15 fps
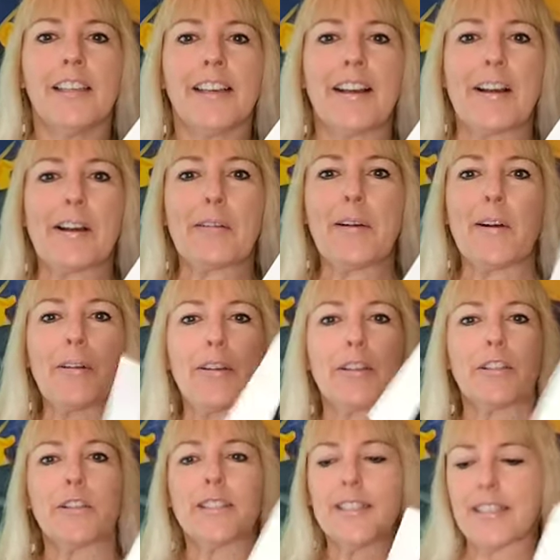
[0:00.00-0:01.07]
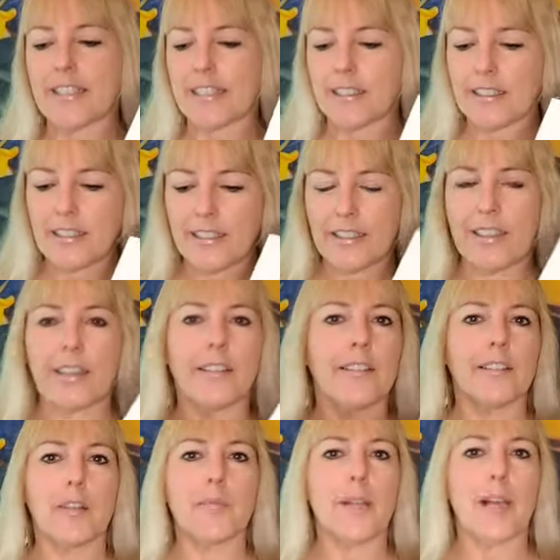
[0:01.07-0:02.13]
Uh, oh, good, you can see it. Yeah,
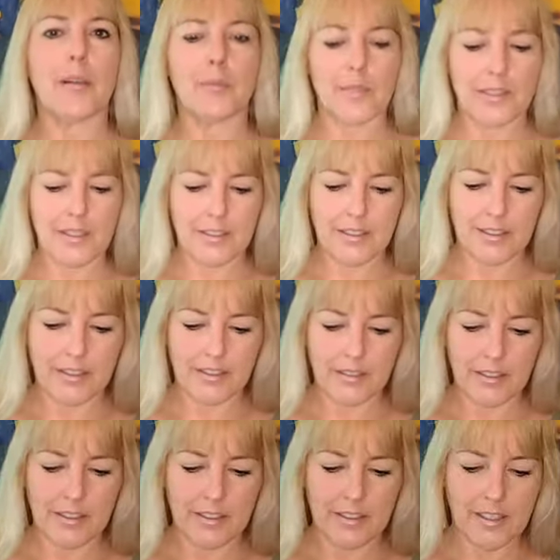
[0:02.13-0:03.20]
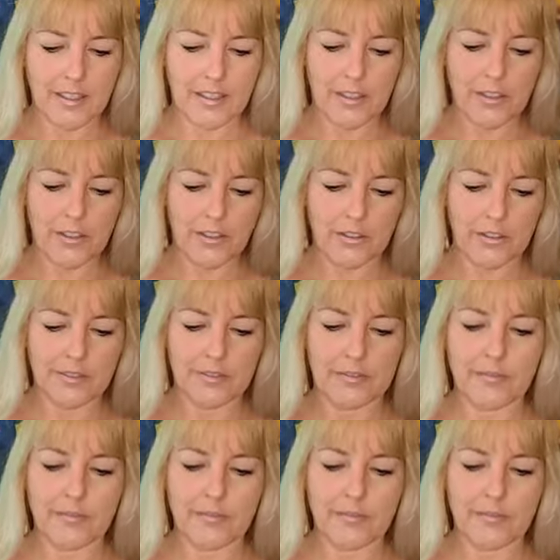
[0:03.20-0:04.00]
sometimes this this thing you don't